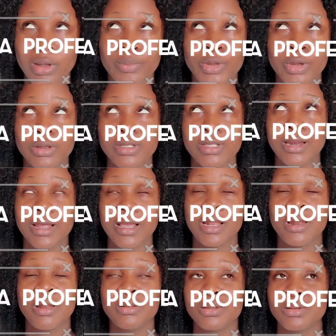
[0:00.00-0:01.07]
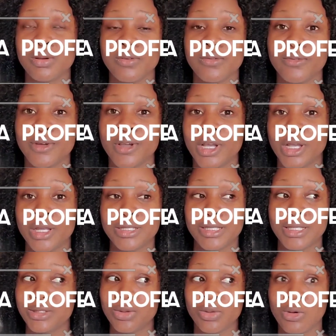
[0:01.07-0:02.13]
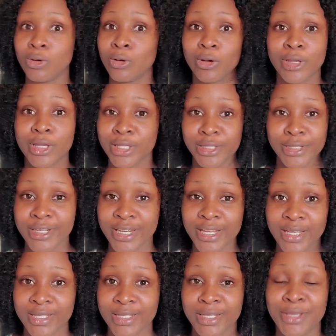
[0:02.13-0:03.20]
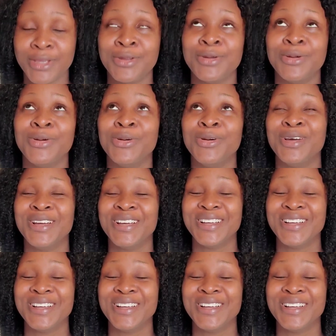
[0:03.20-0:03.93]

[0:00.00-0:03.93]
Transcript: because there are a lot of 6 o'clock engineers, you know.